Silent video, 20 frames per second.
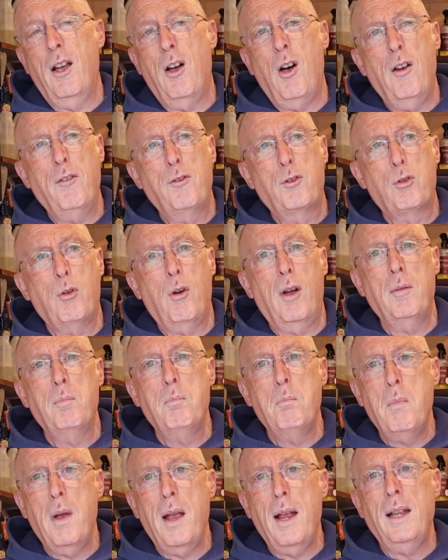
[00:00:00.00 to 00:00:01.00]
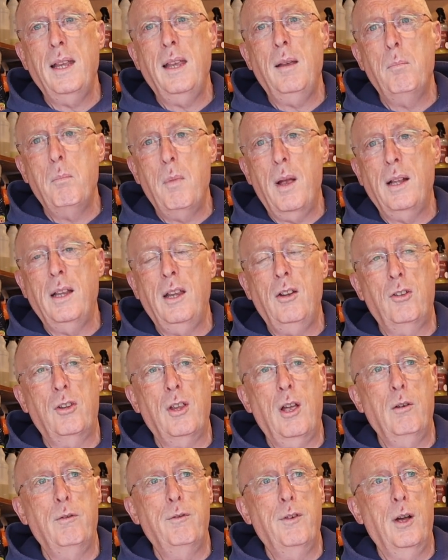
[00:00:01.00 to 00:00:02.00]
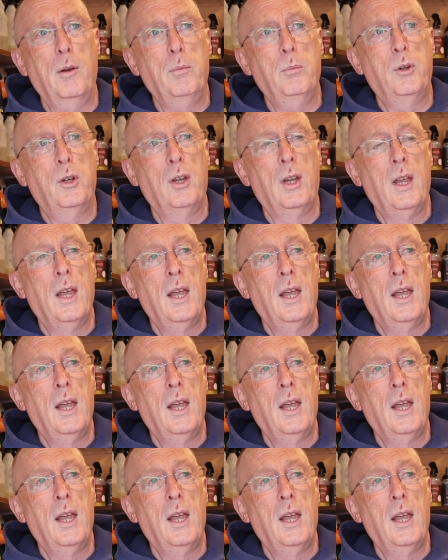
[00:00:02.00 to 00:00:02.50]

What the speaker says: I've tried many snow foams,